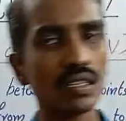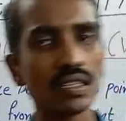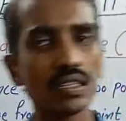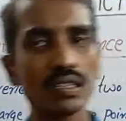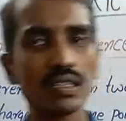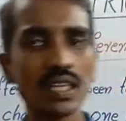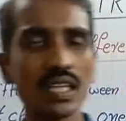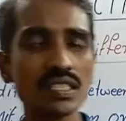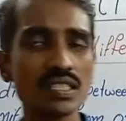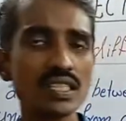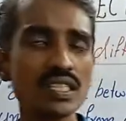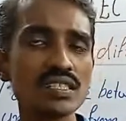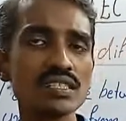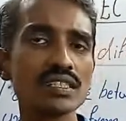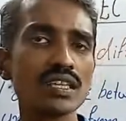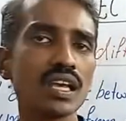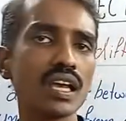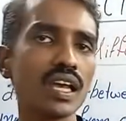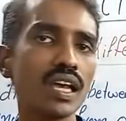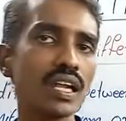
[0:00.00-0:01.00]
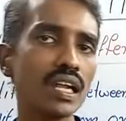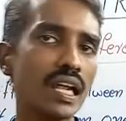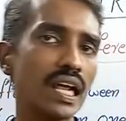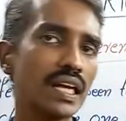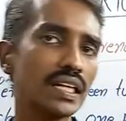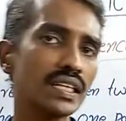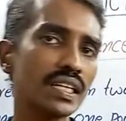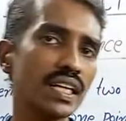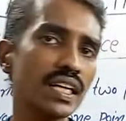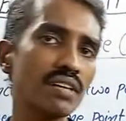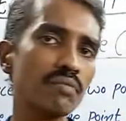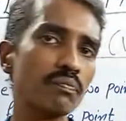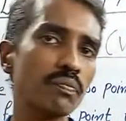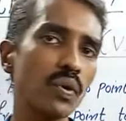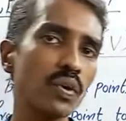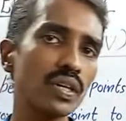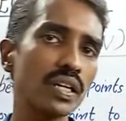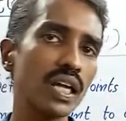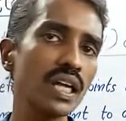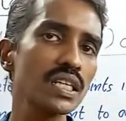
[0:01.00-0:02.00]
Next is electric
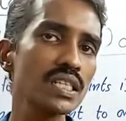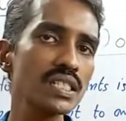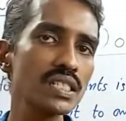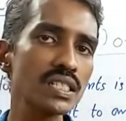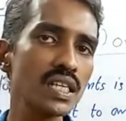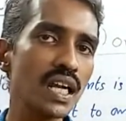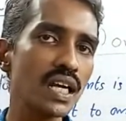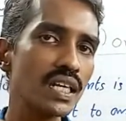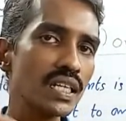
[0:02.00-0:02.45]
potential